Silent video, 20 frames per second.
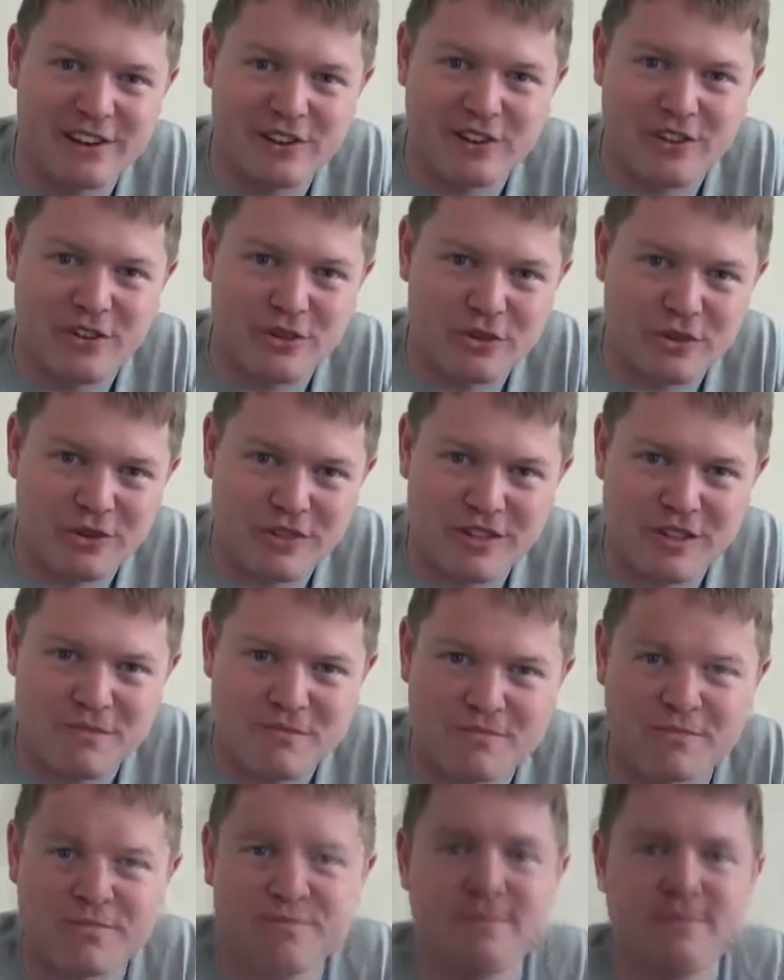Looks
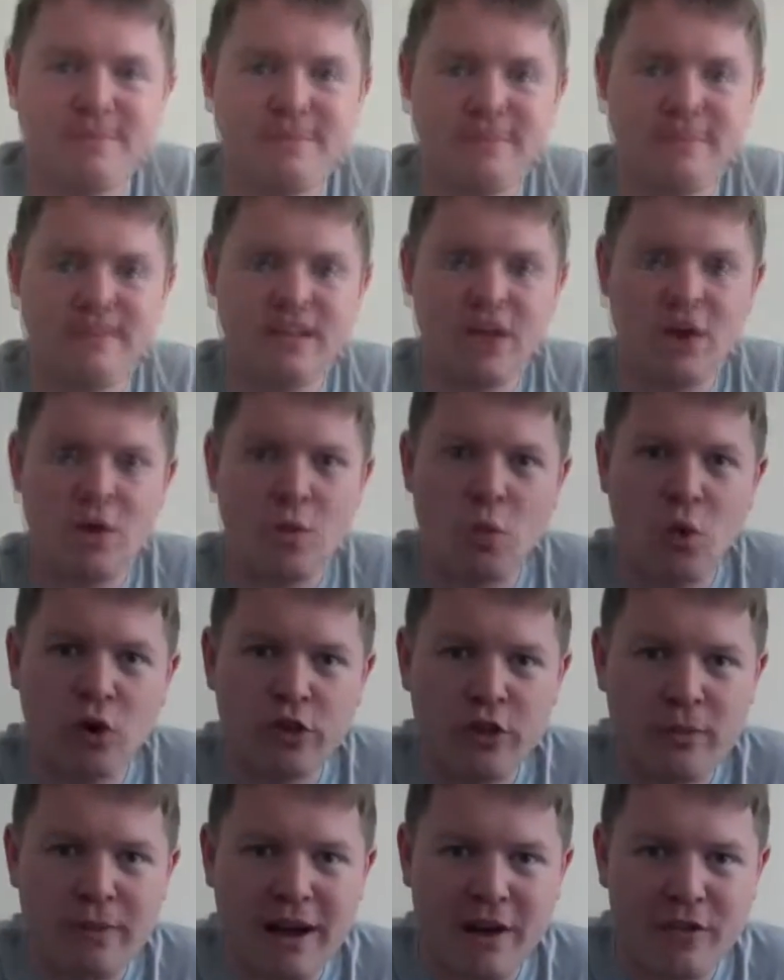awesome.
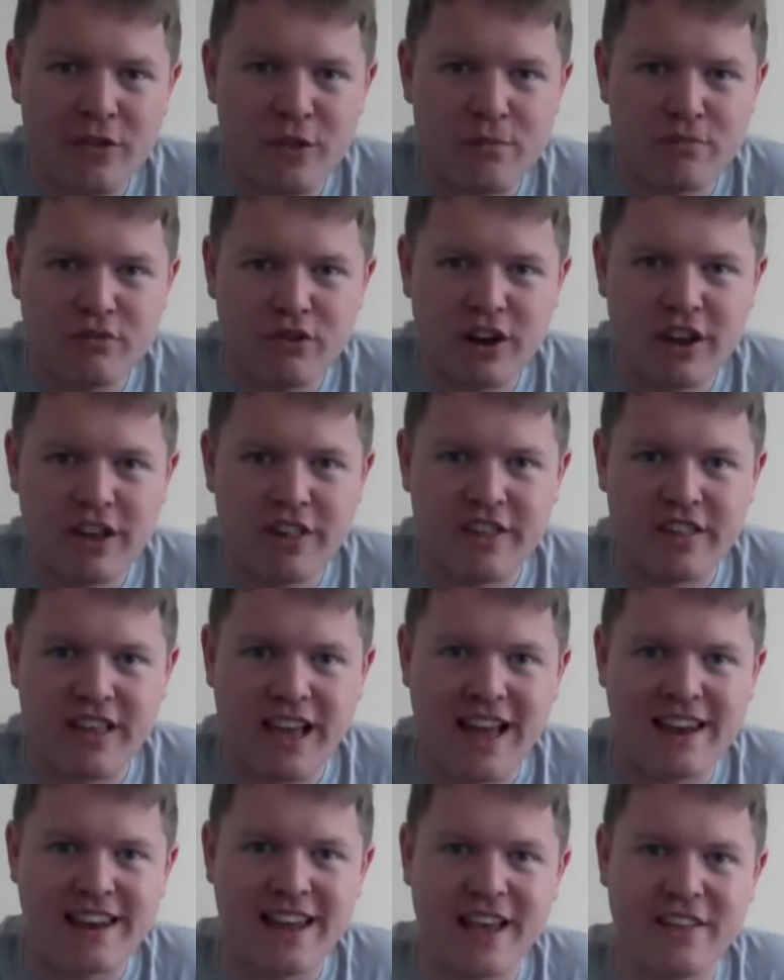What about the price
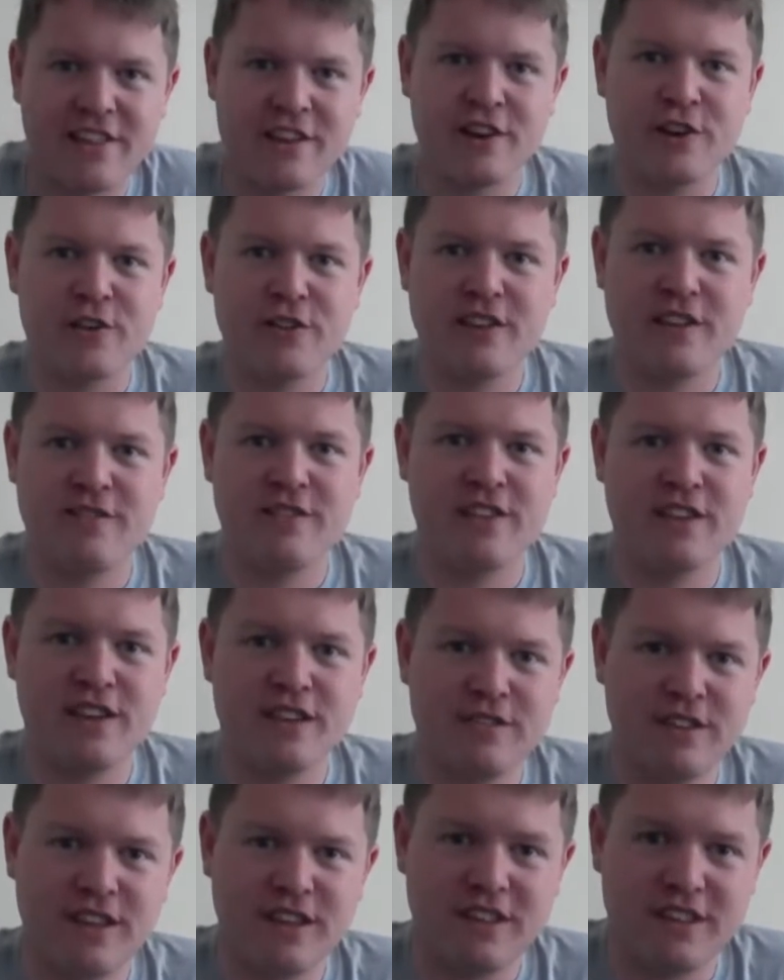and exclusivity
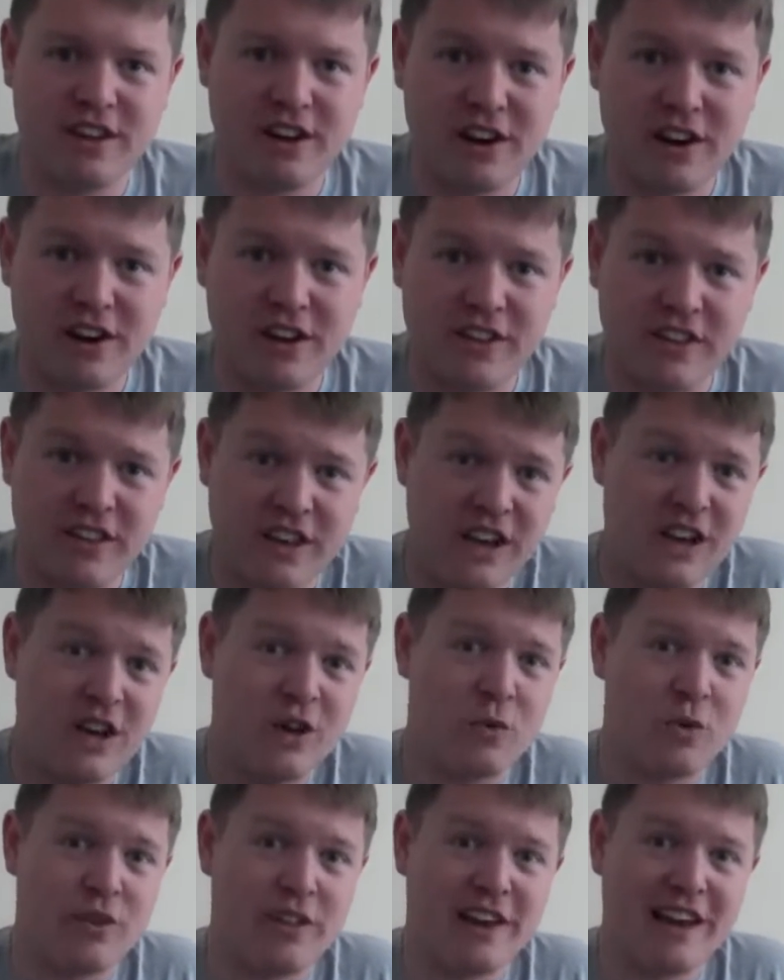of these cars?
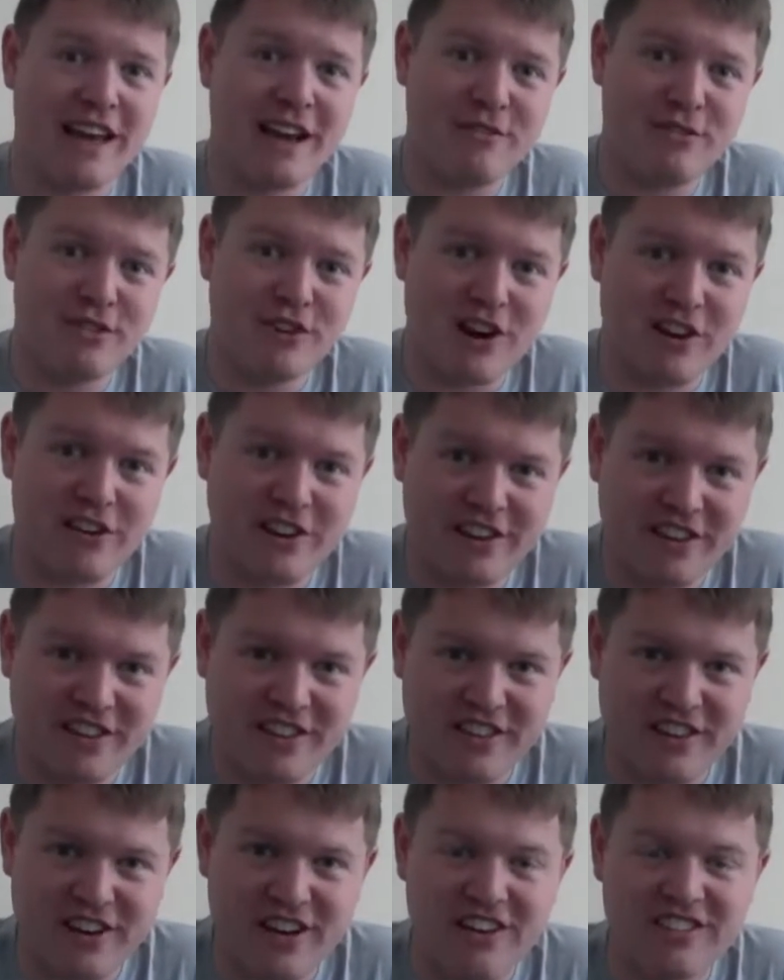Well, the LaFerrari to
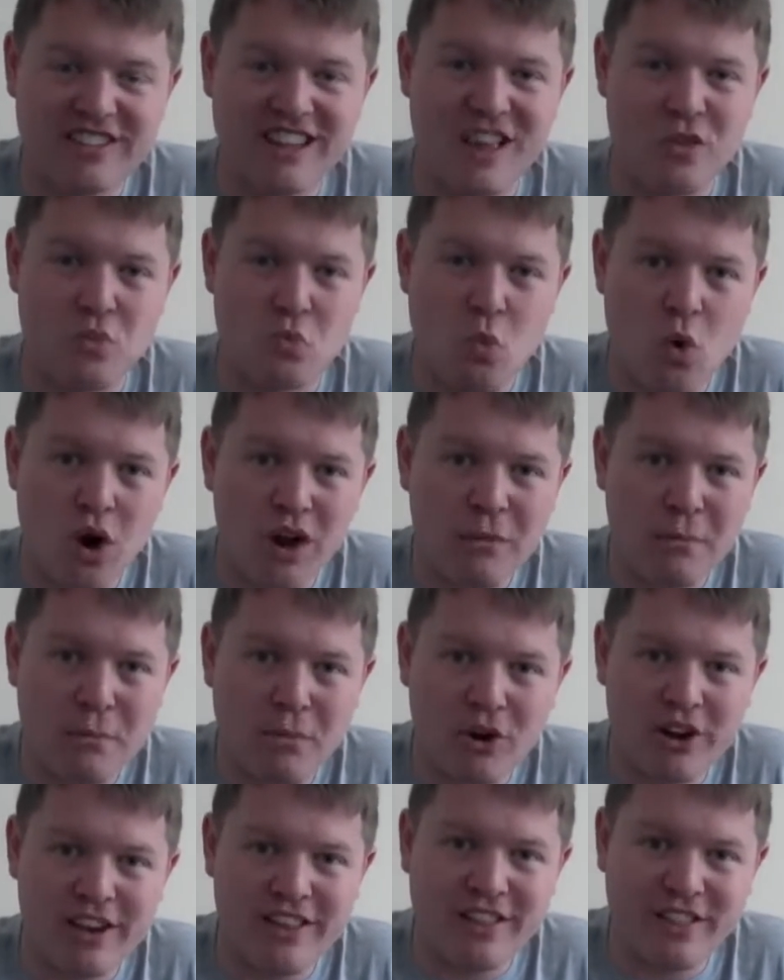start is
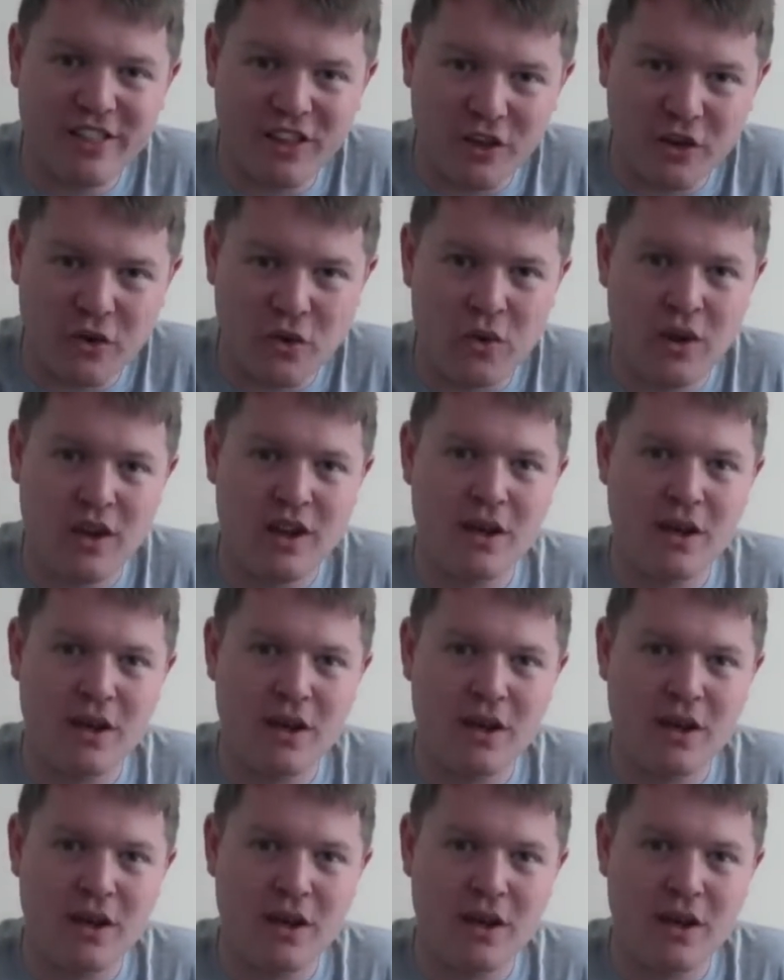£1.2